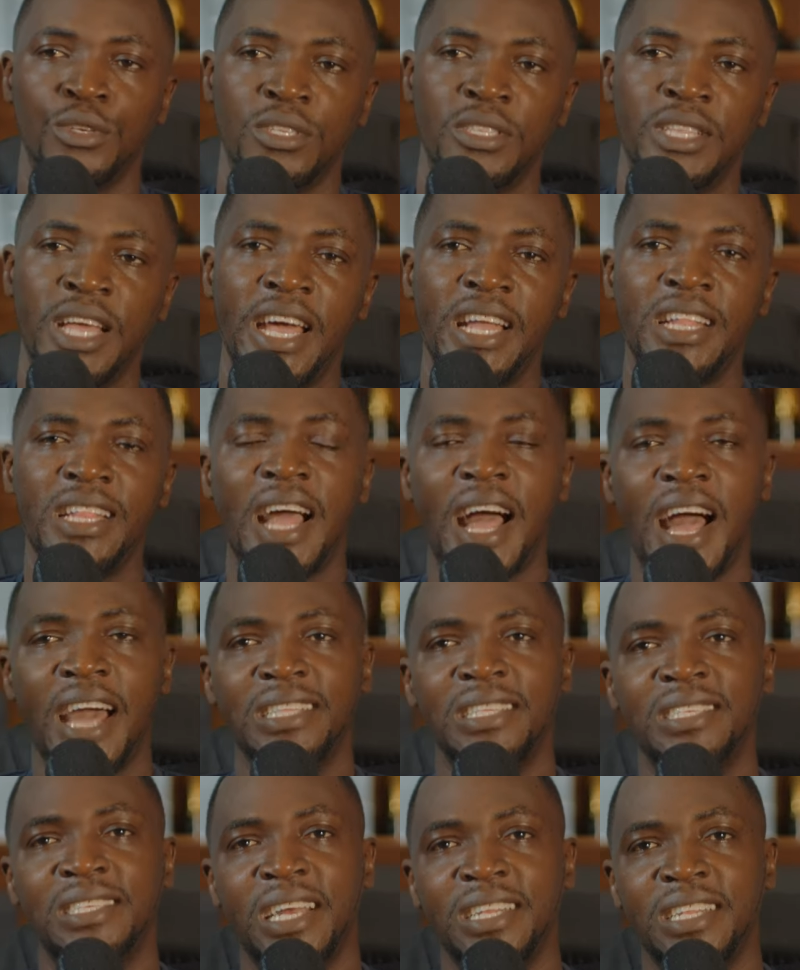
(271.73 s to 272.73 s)
Then
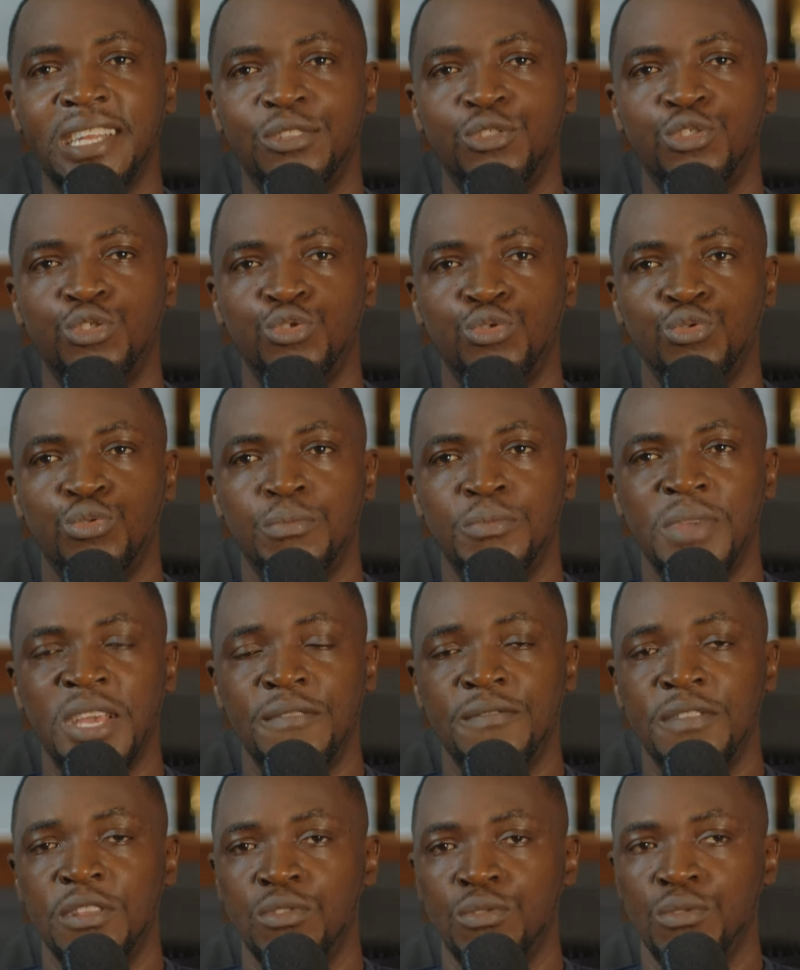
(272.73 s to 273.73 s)
I decided to
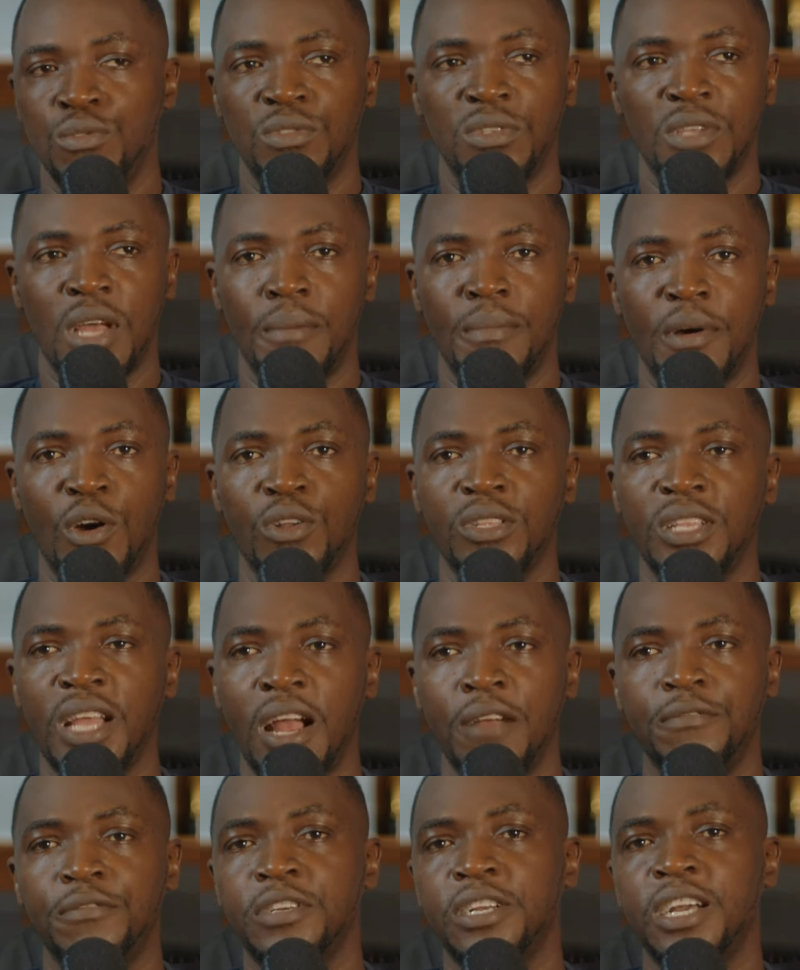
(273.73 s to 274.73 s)
make videos about
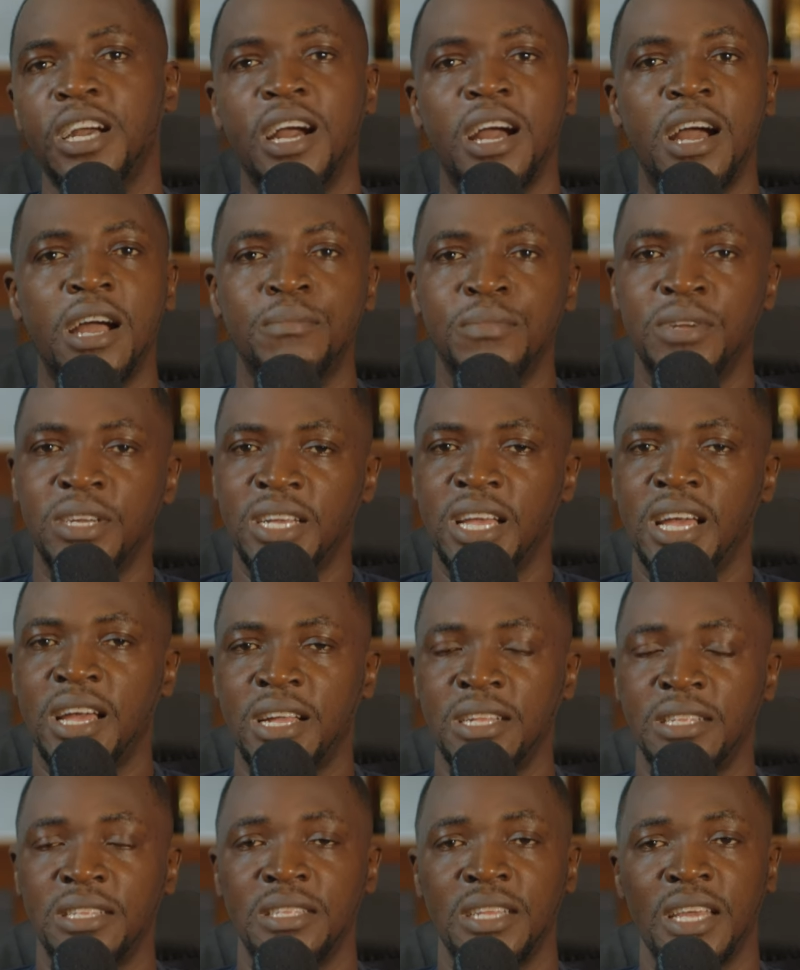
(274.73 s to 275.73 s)
Africa,
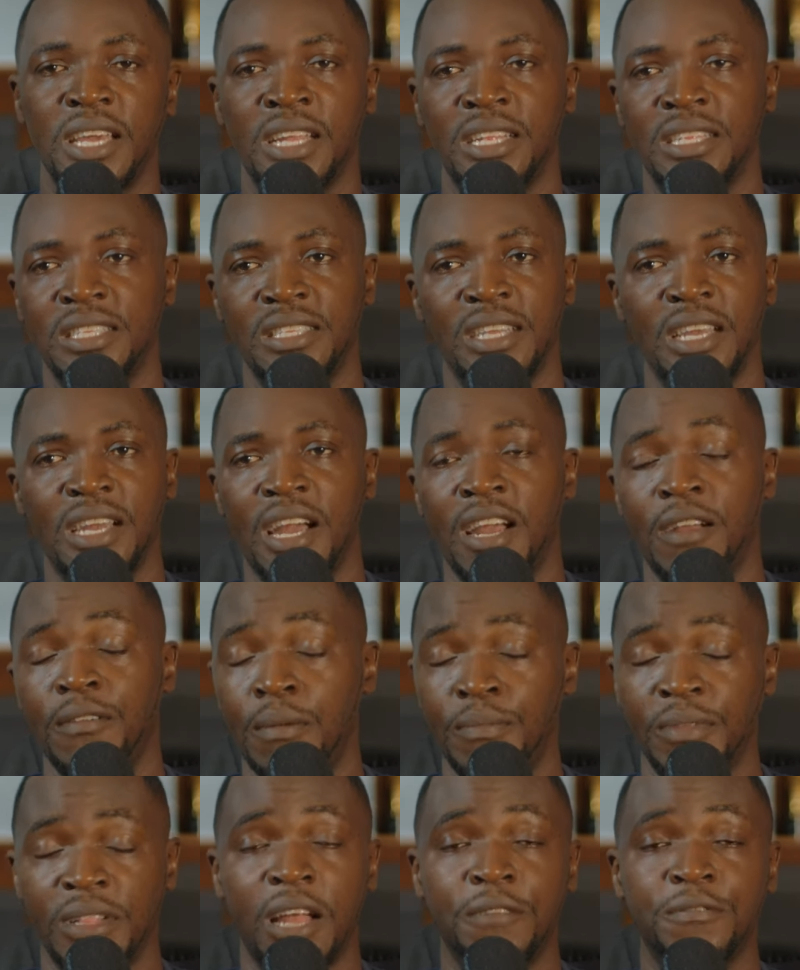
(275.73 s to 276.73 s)
American, and uh,
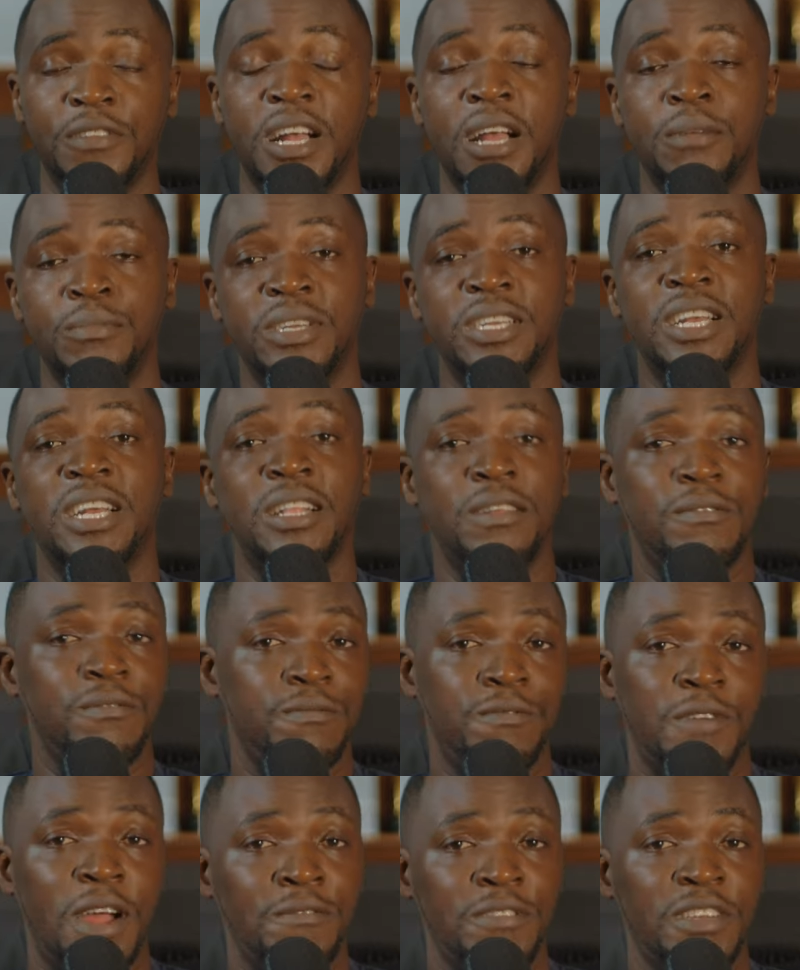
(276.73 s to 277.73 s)
I mean, Africa, American and
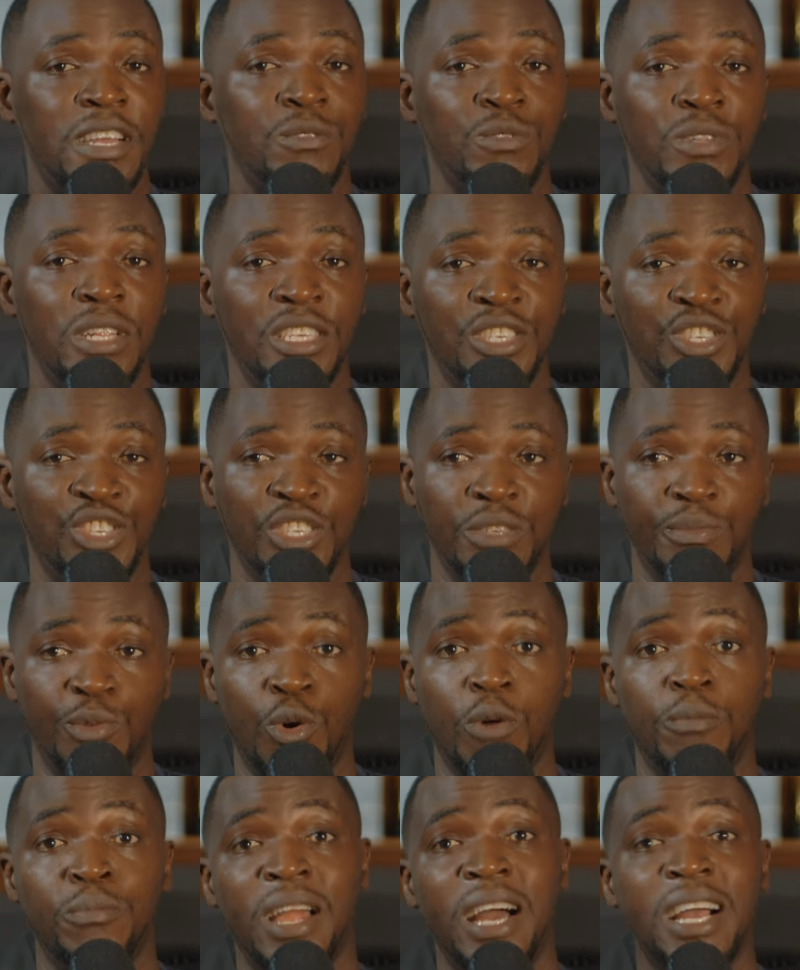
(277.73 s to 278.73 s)
African relationship,
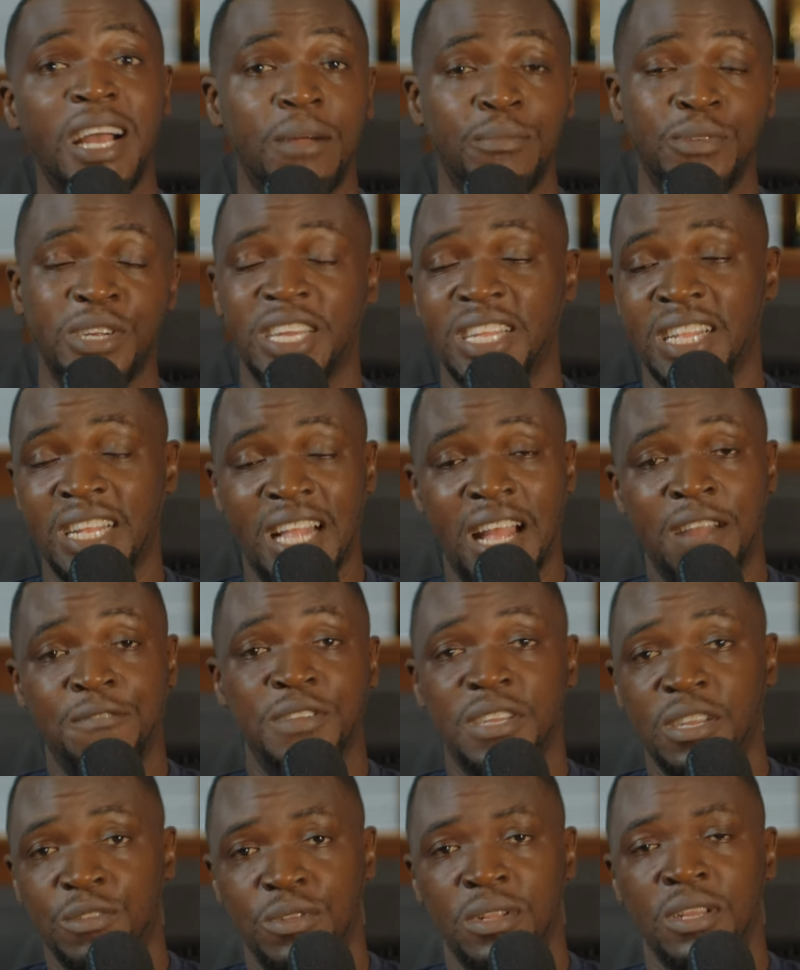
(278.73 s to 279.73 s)
or Black American and
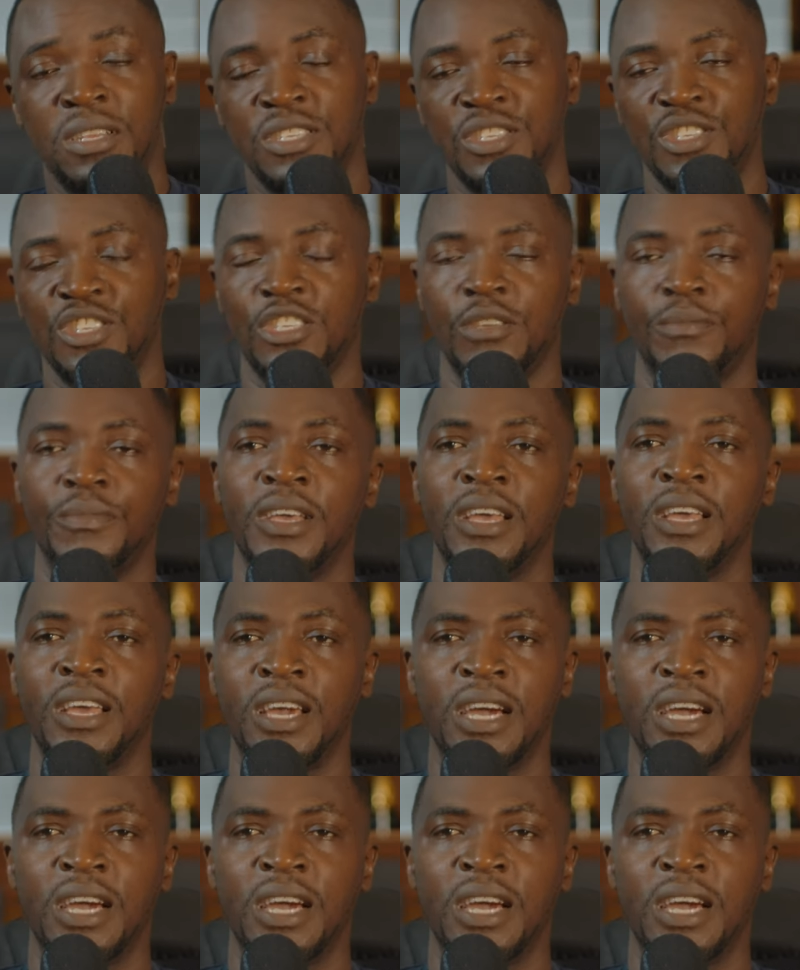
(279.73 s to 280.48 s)
African relationship.